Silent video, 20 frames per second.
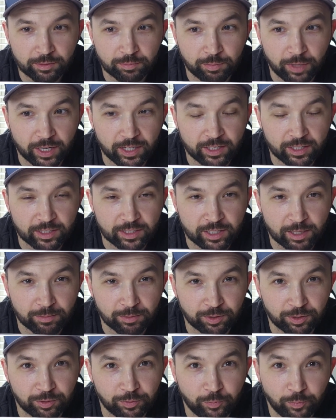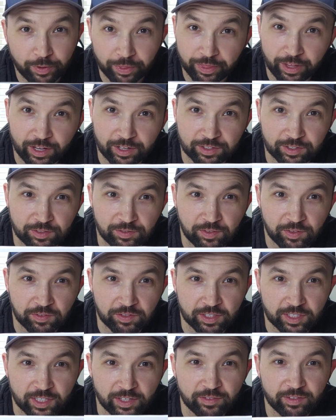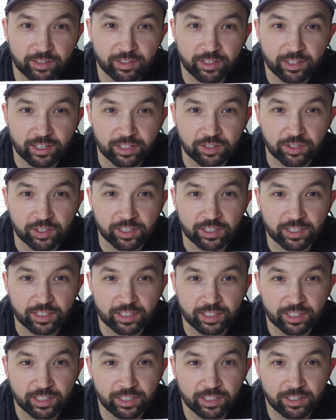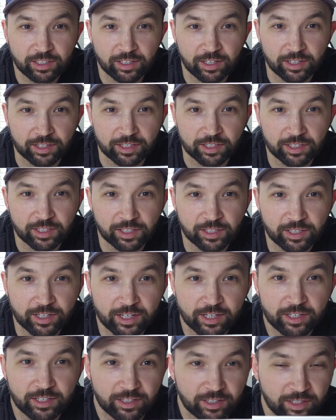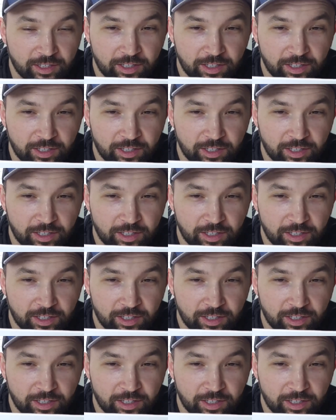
Mine is number 1057, as you can see on the sticker here.